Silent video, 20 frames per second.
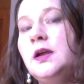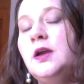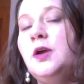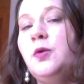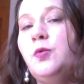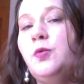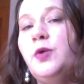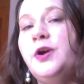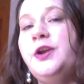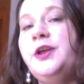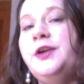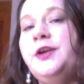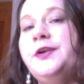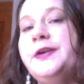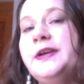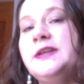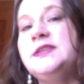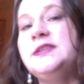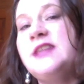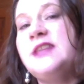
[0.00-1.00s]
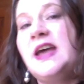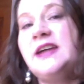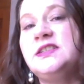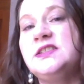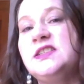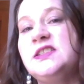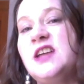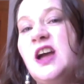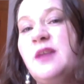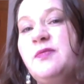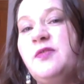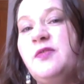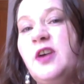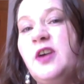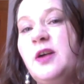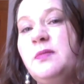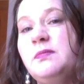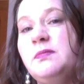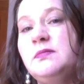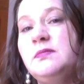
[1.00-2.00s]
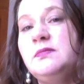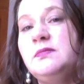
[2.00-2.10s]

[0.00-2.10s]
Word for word: Where do your intersections come from?